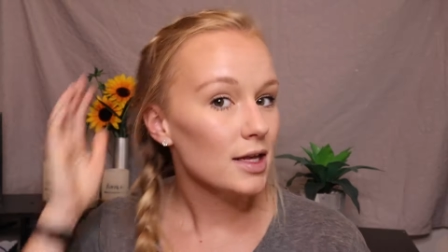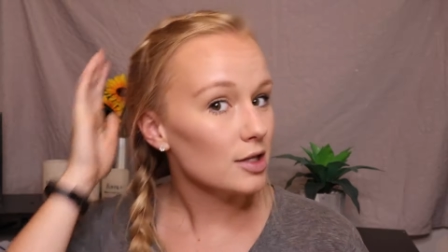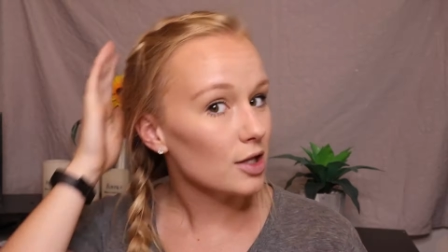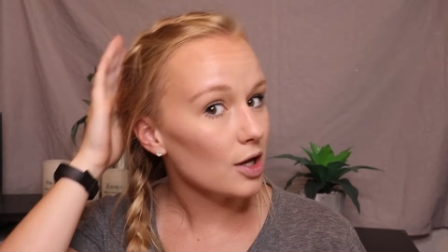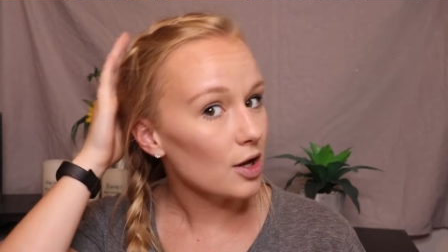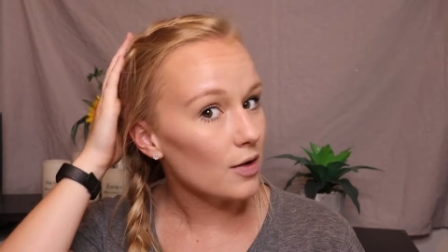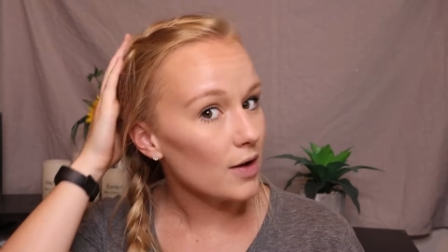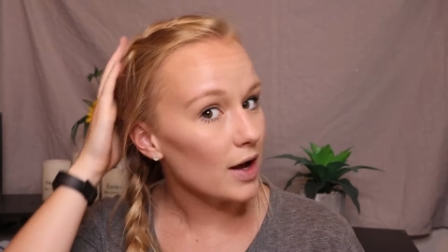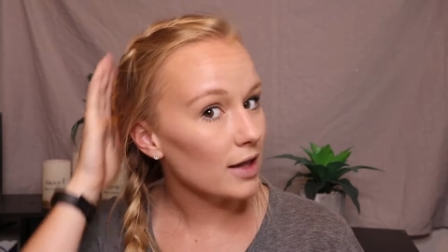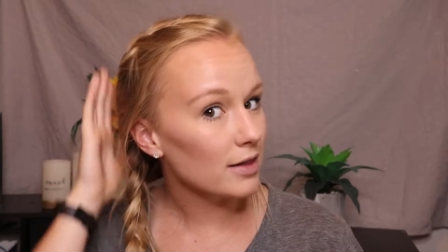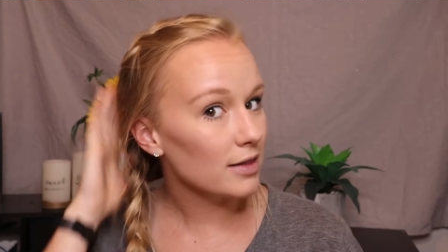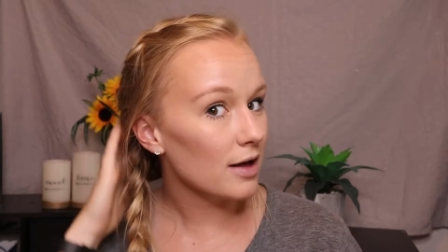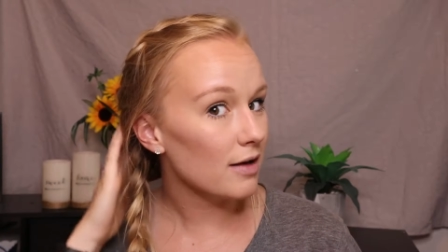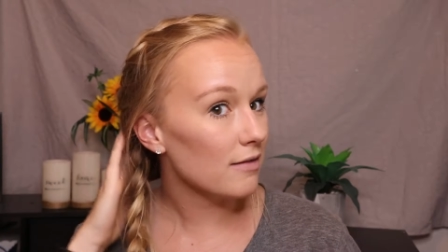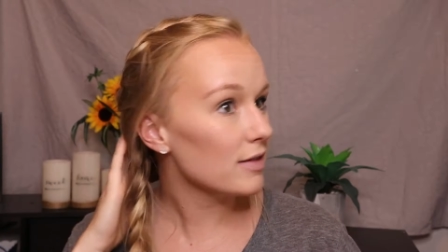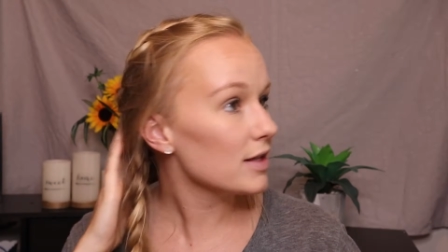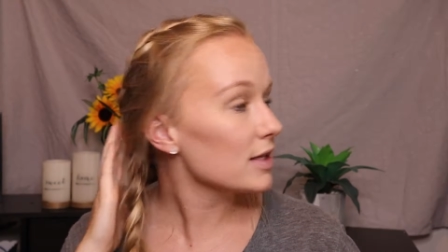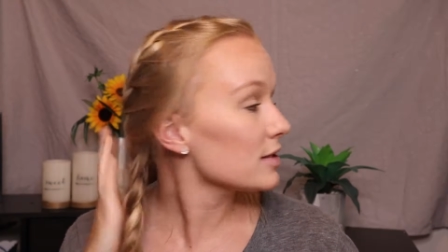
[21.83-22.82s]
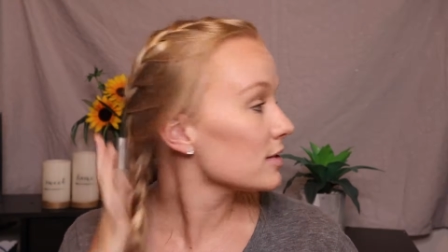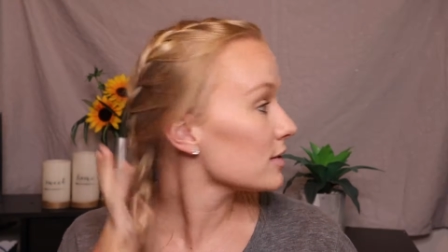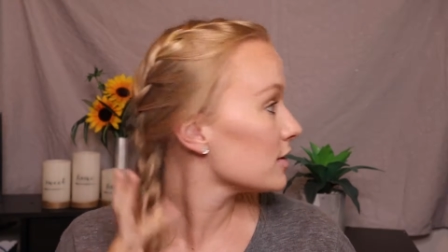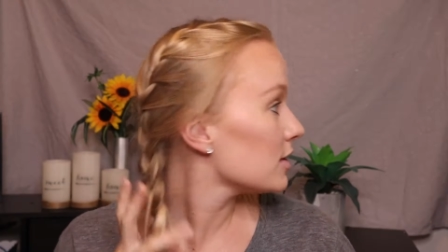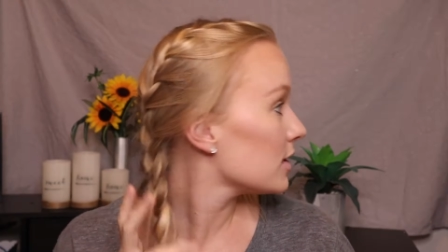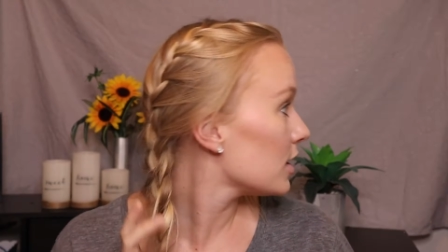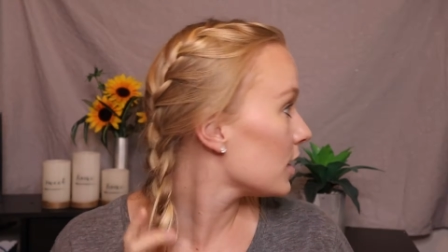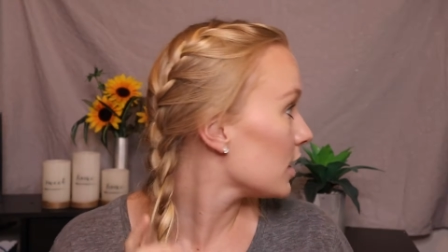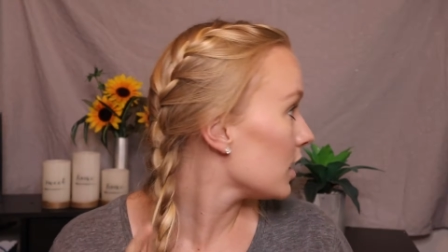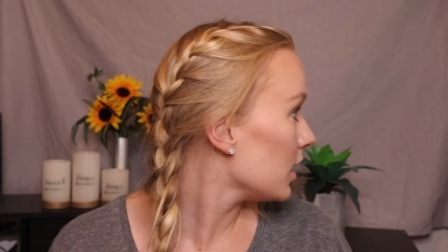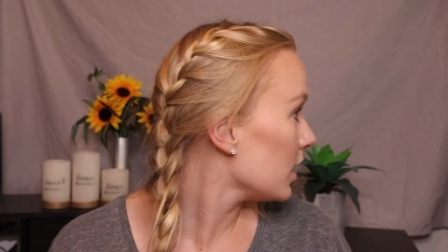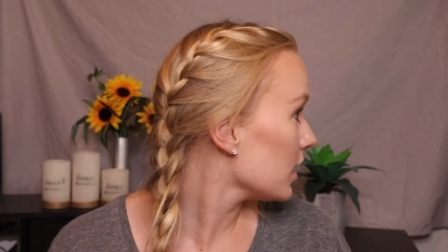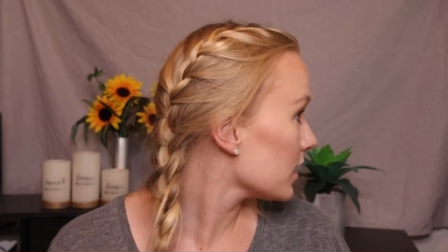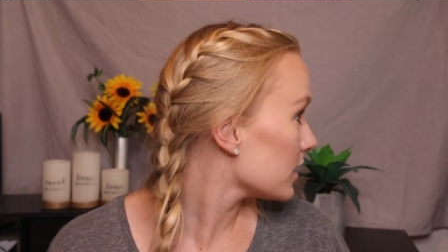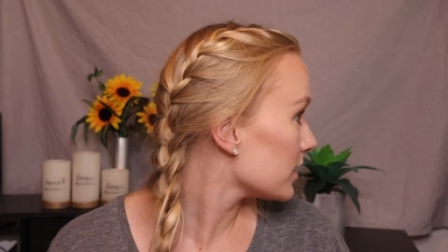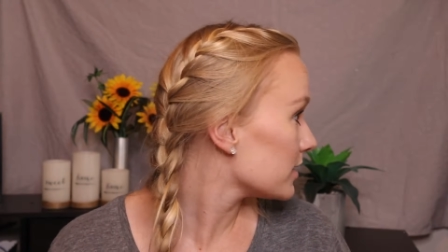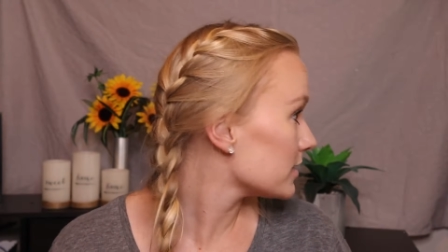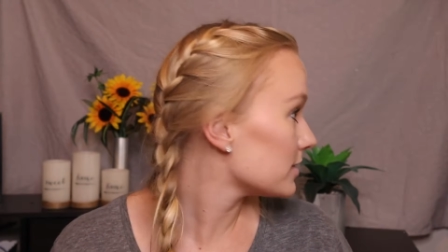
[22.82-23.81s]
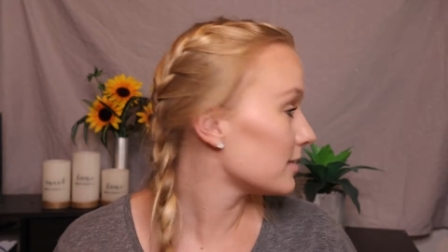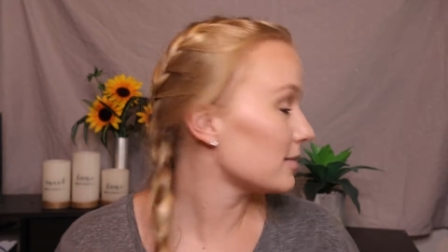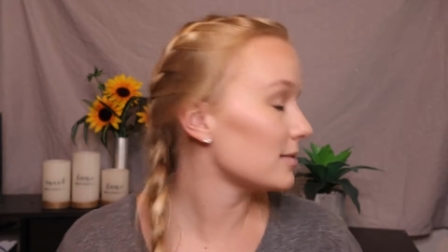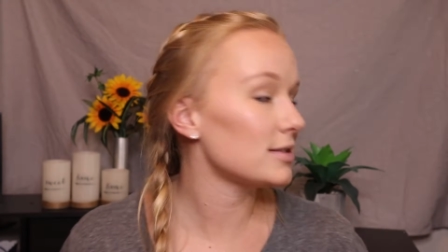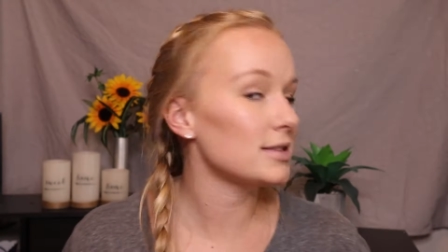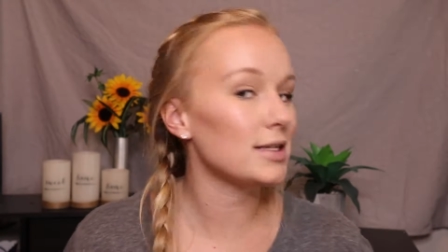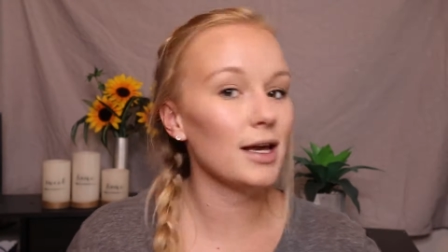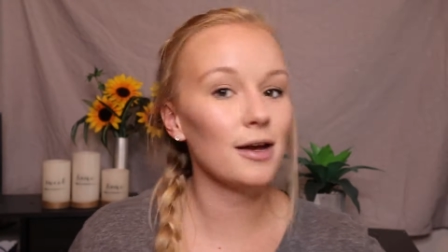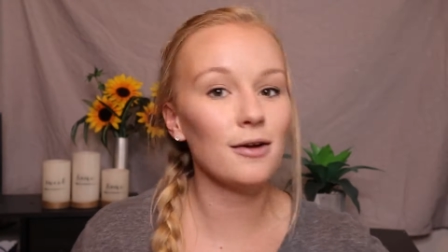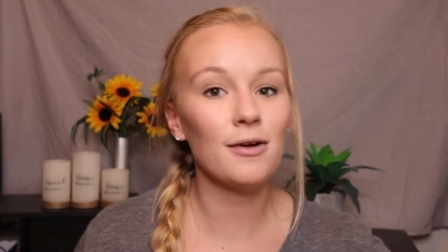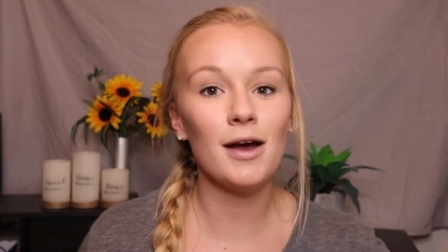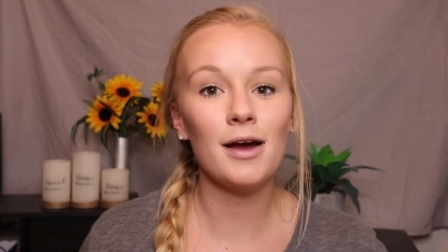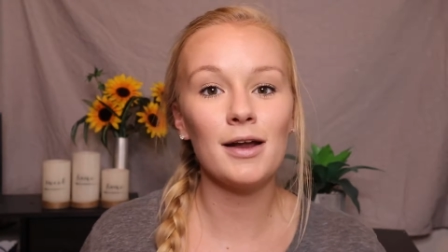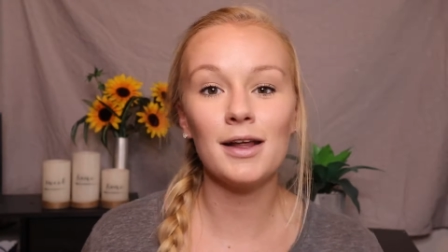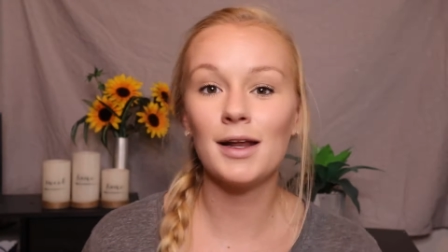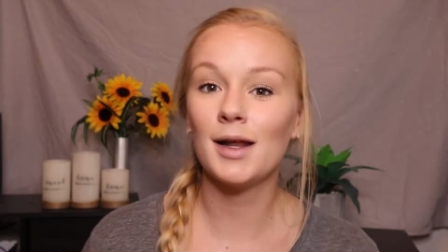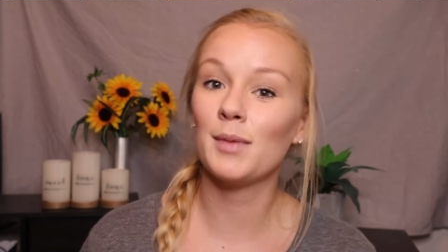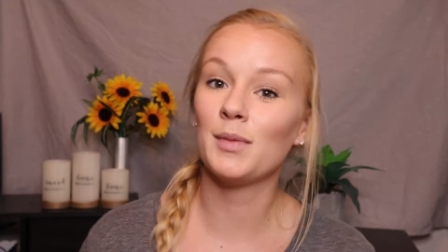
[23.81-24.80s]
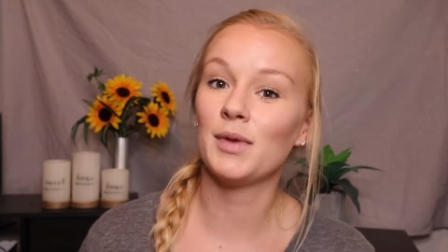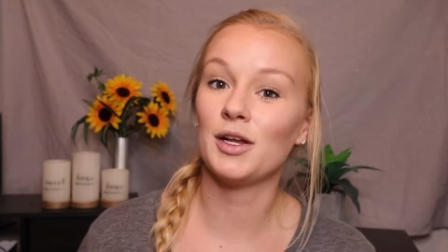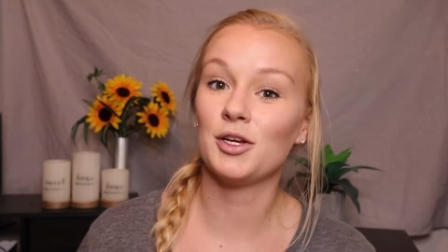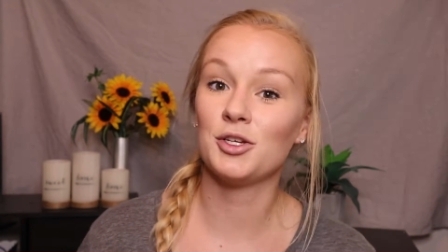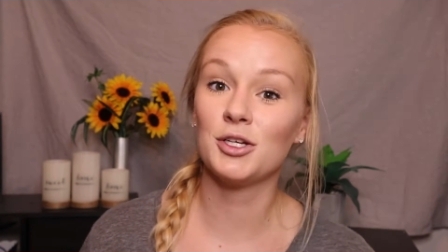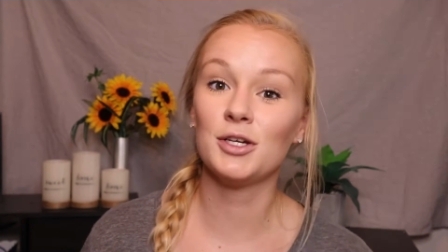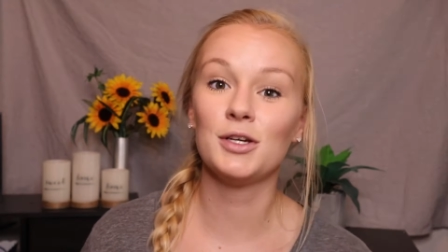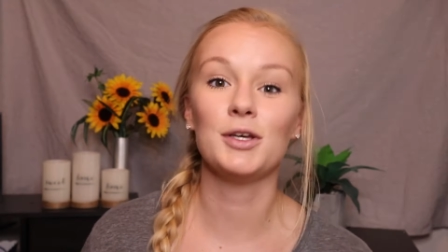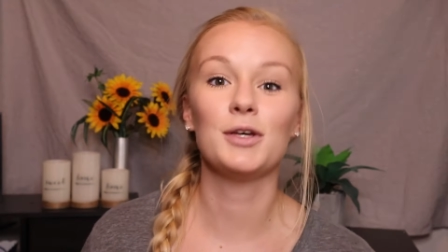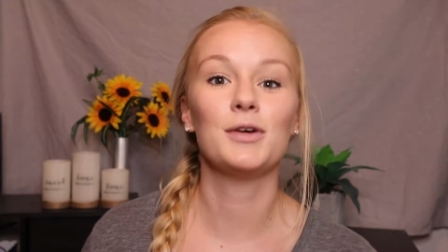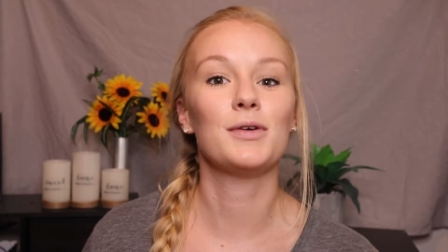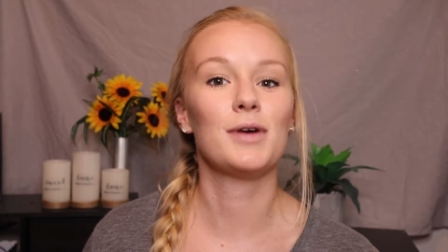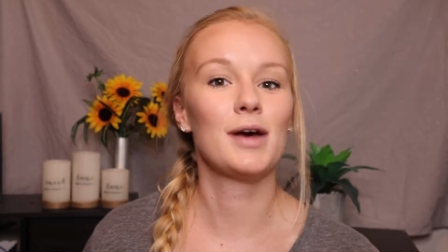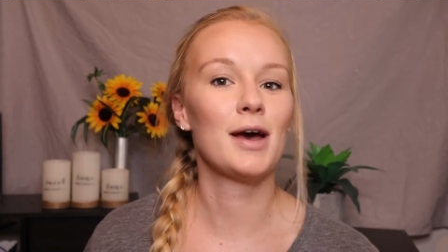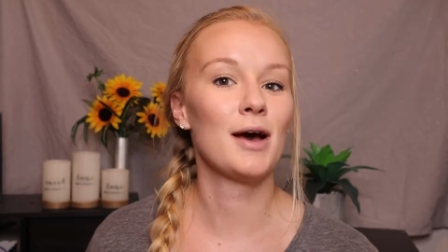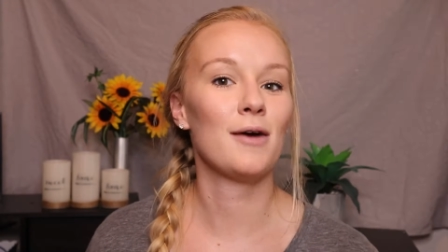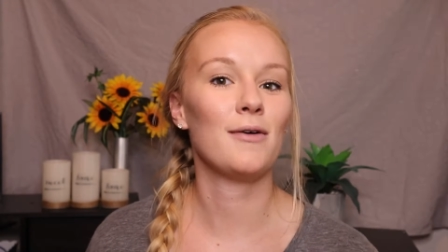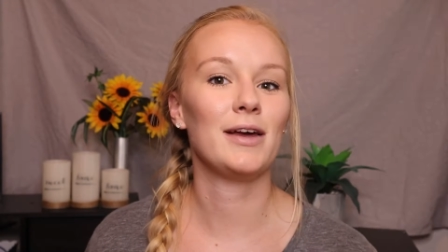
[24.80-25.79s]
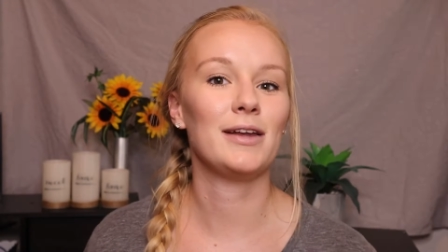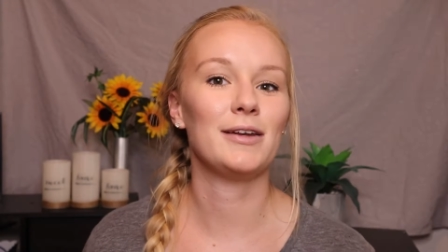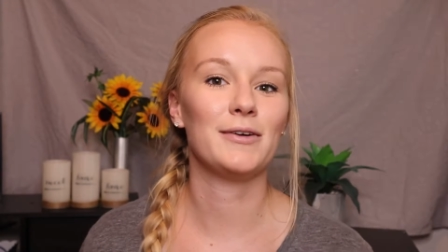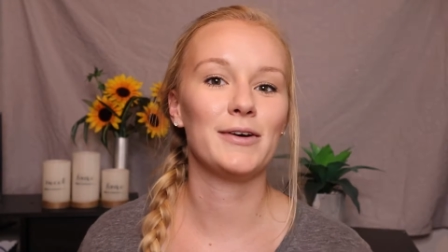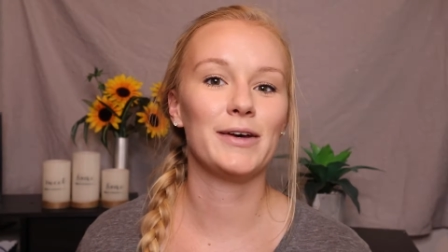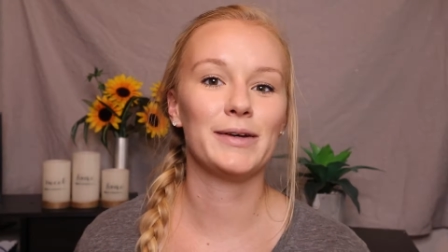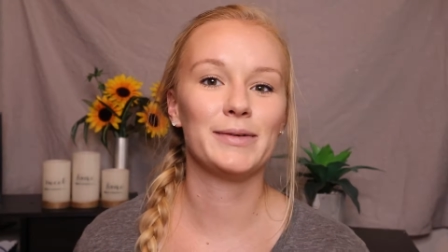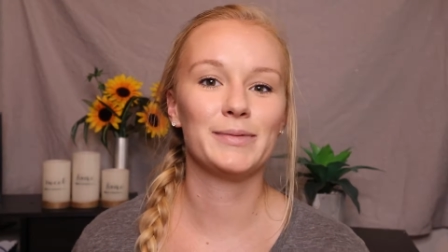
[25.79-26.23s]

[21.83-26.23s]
So I love this look, so stick around and I'm going to show you how I do it.